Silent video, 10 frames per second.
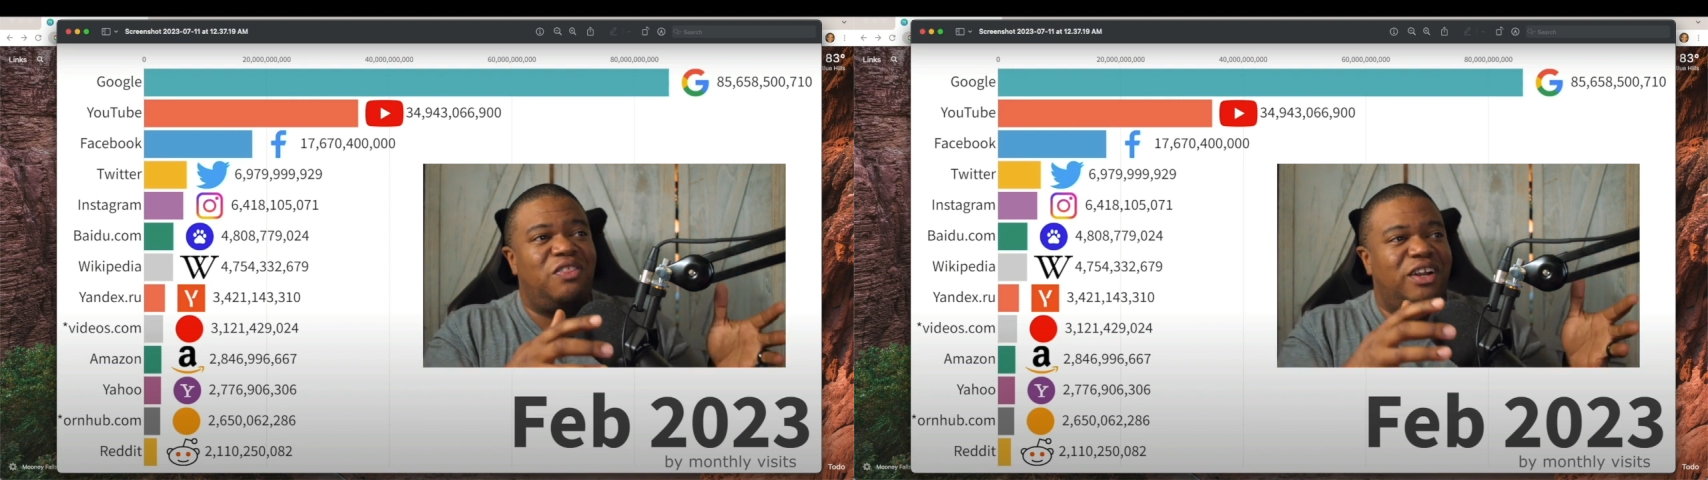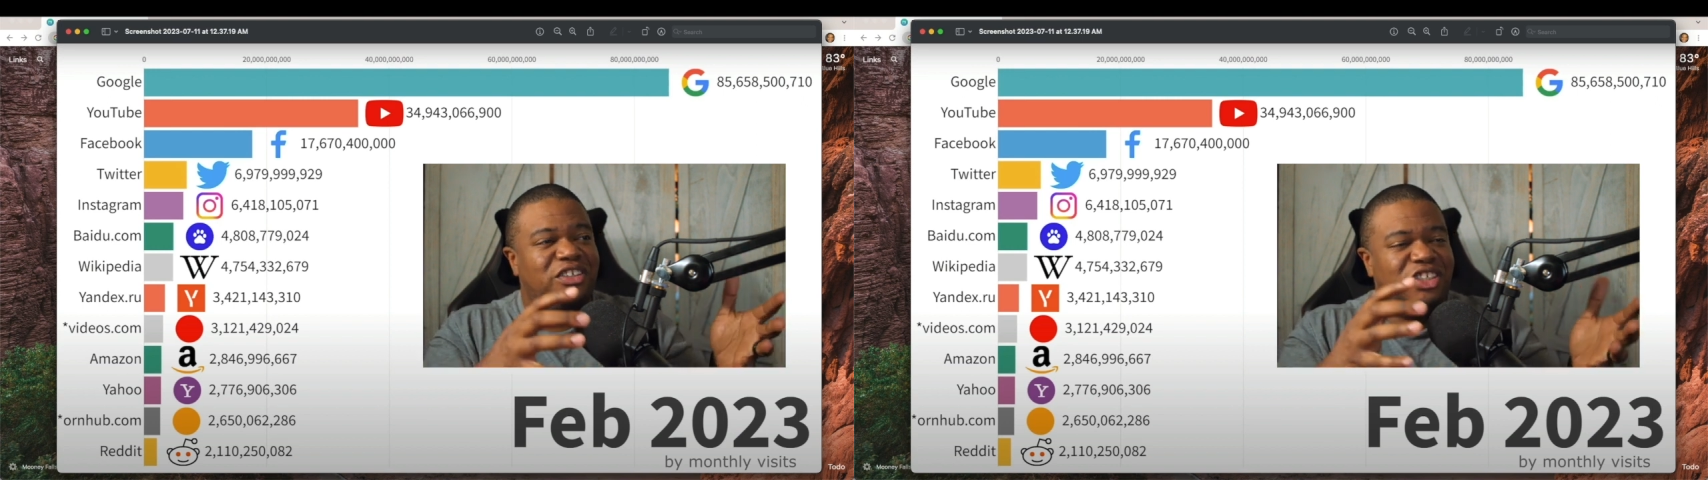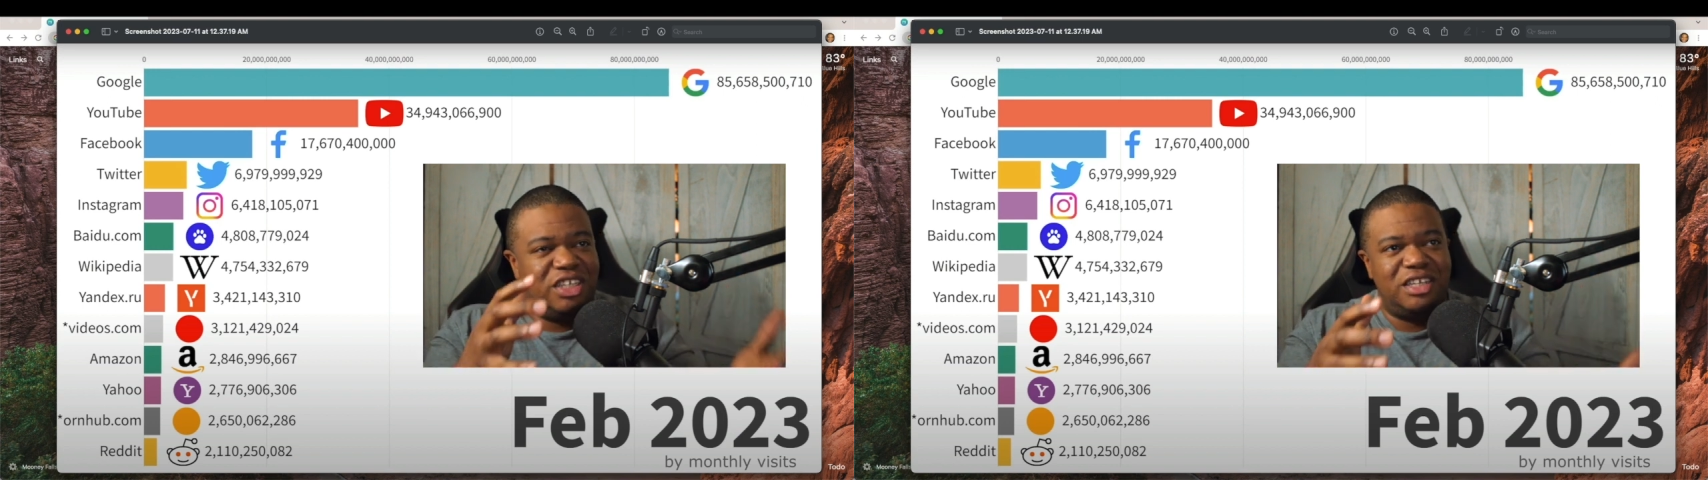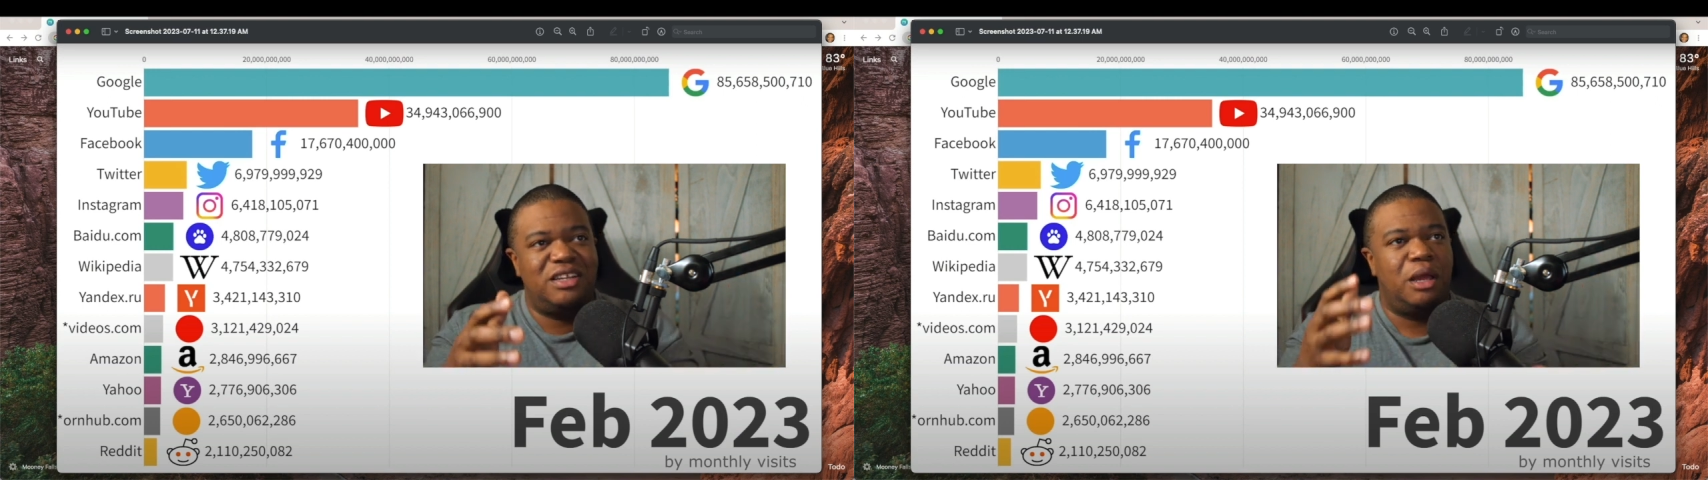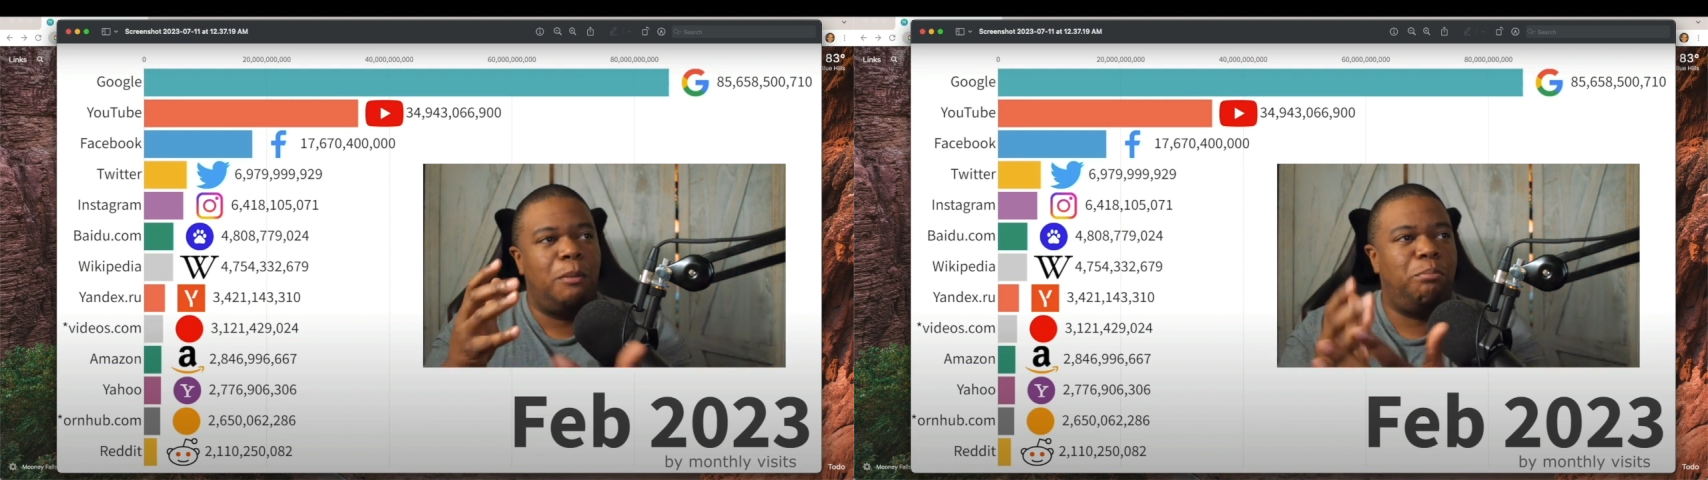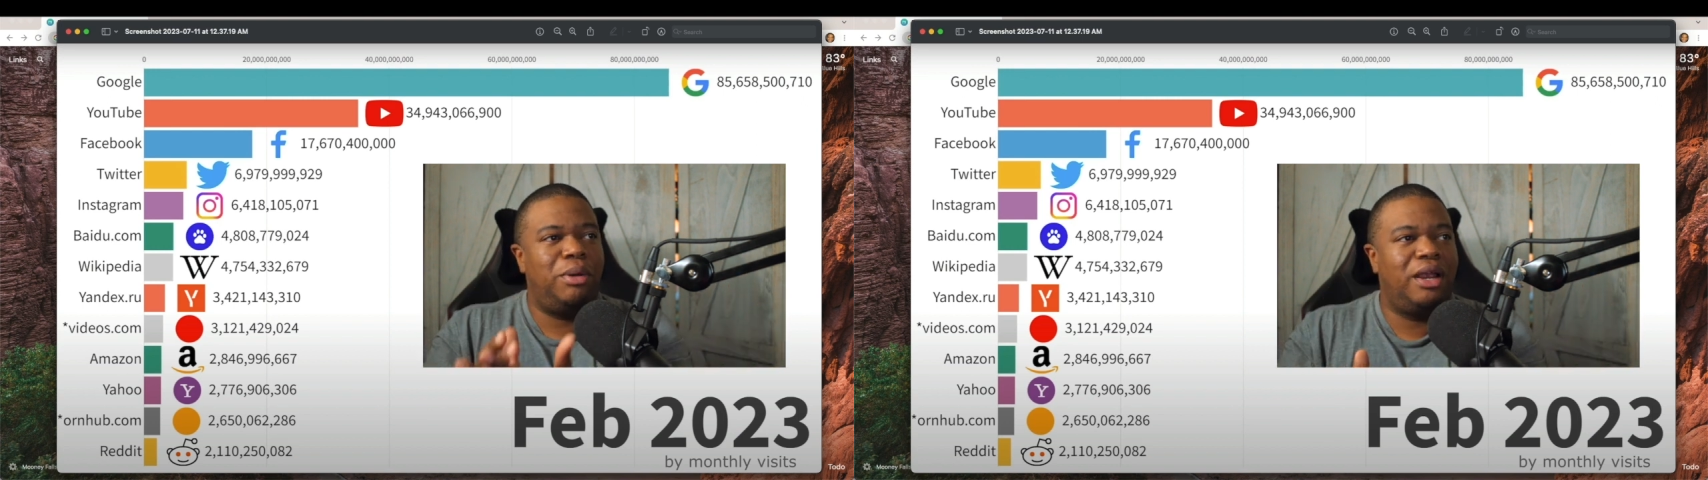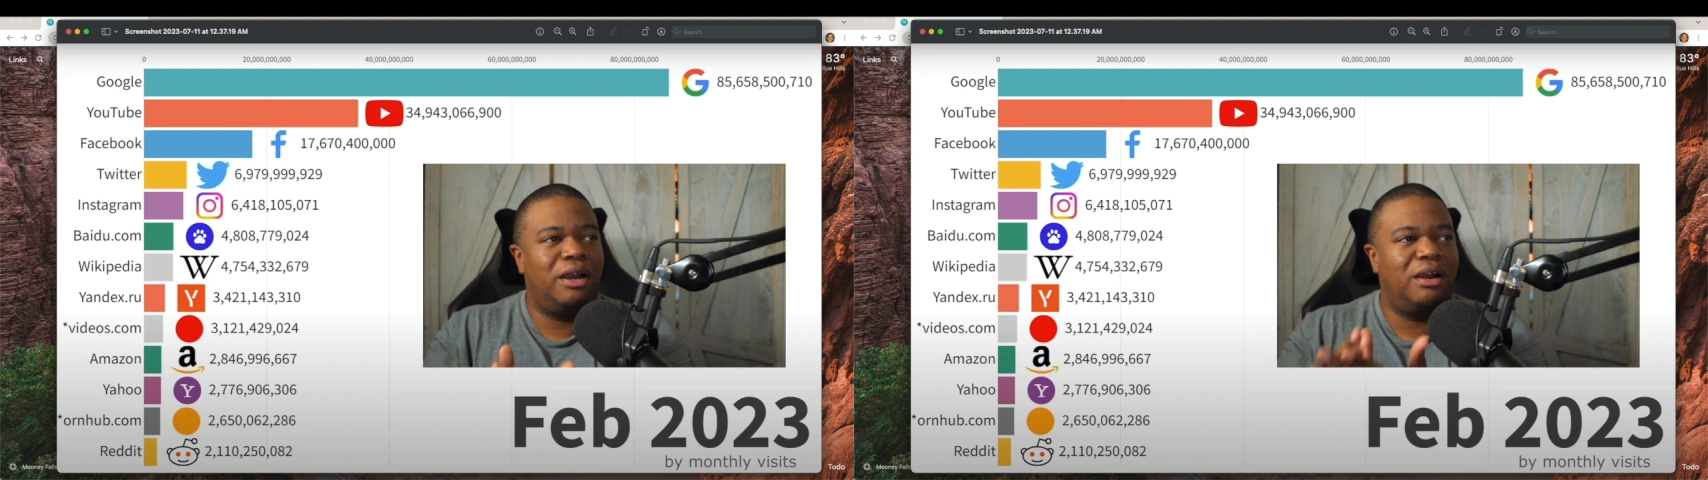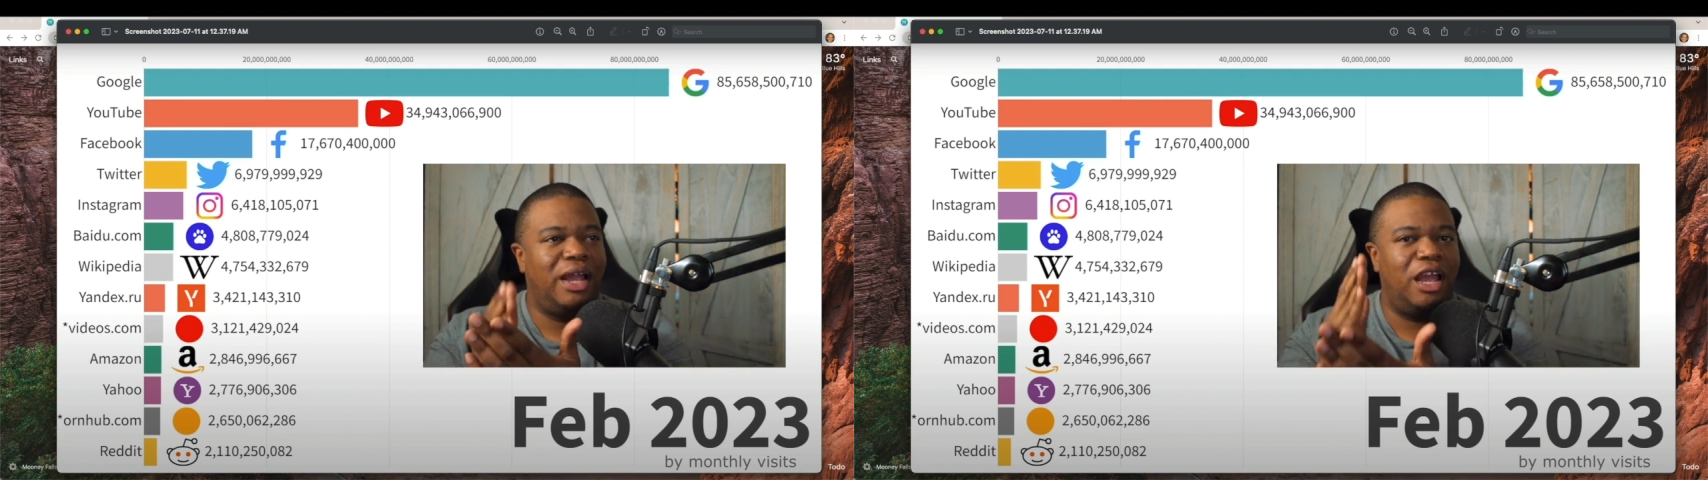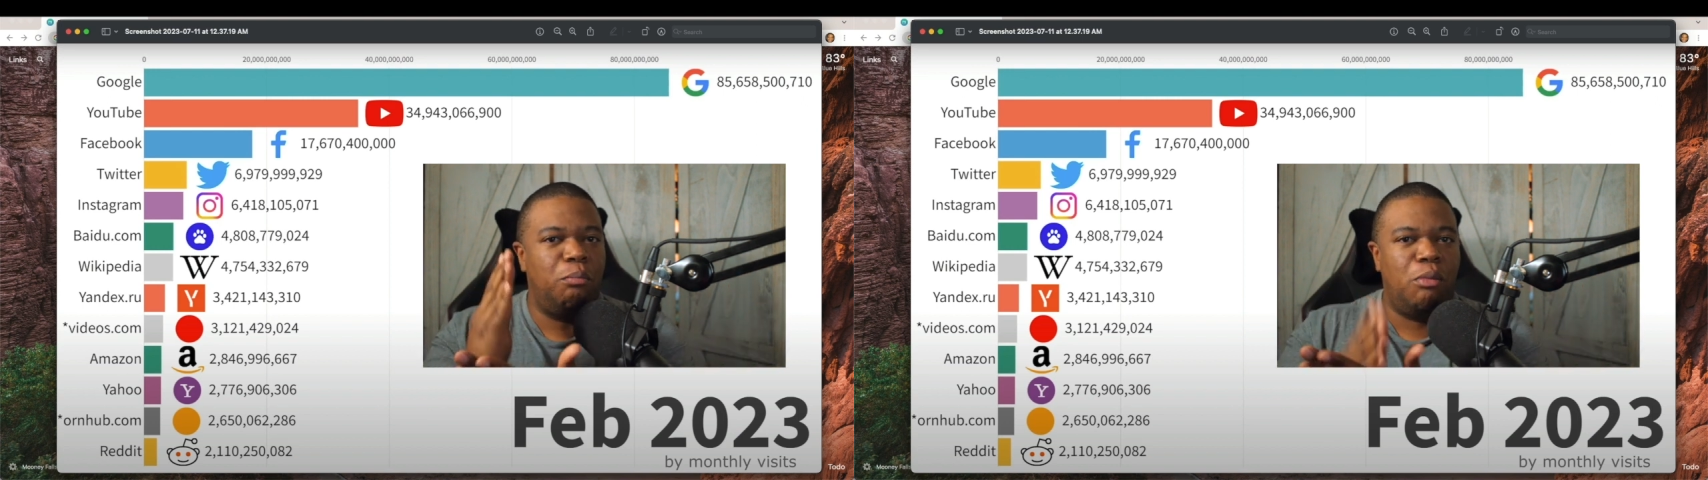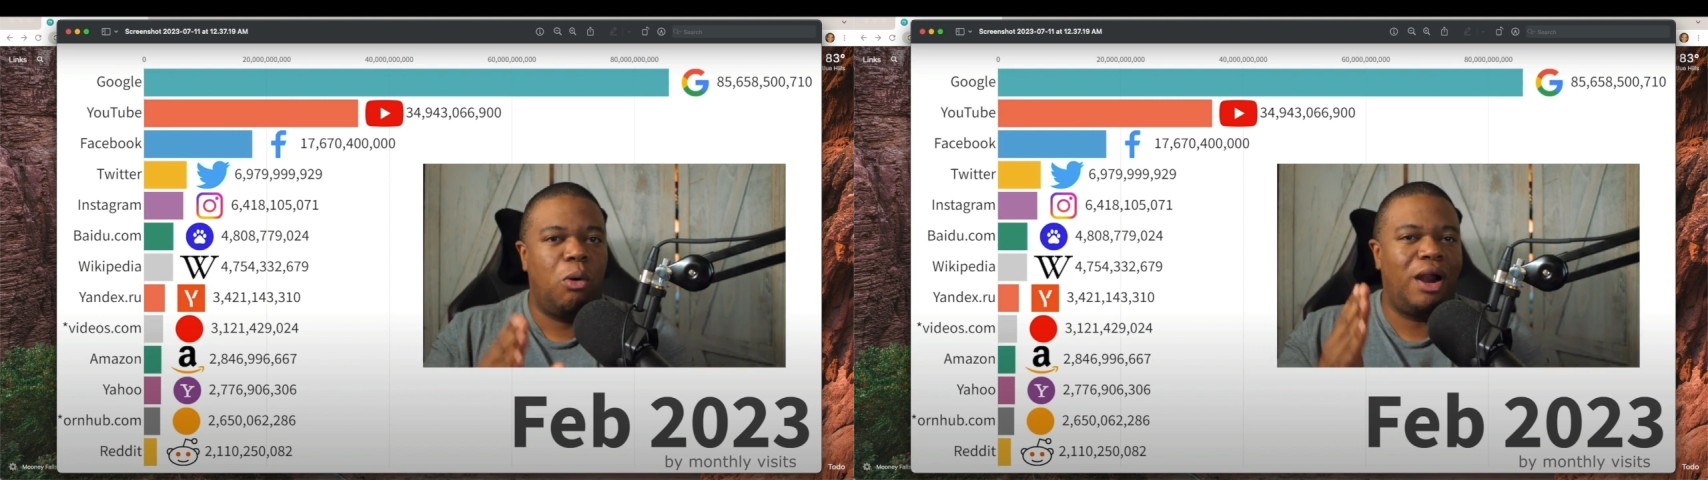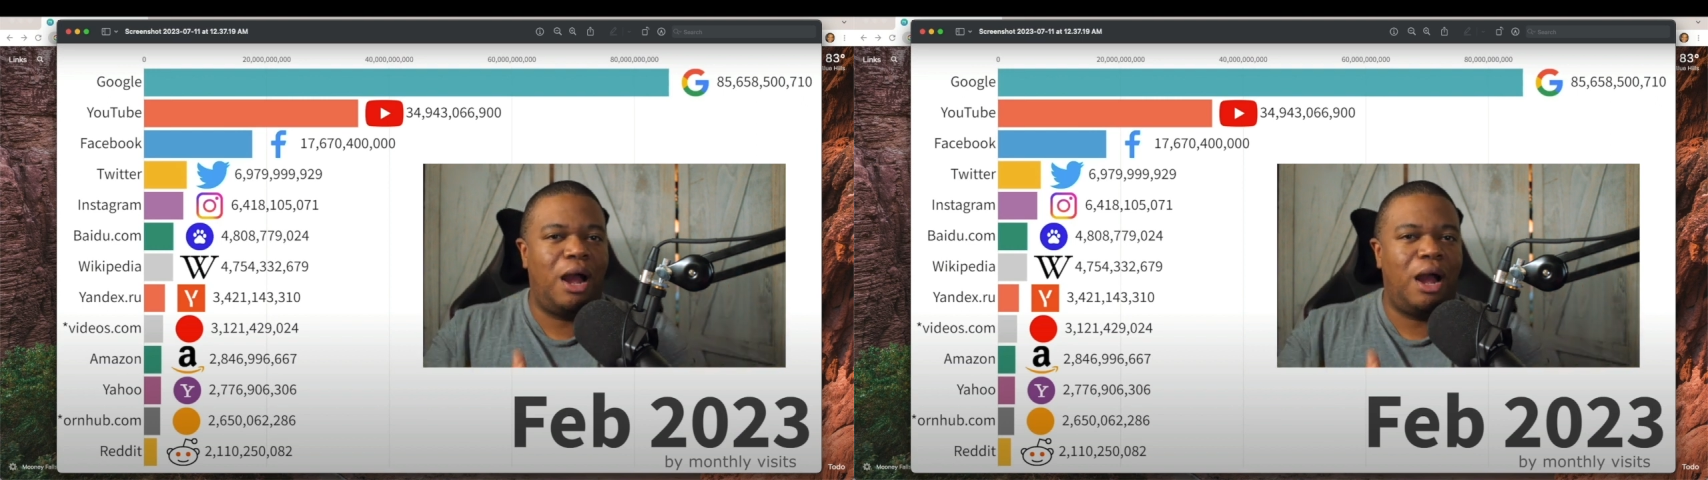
there's just bigger and more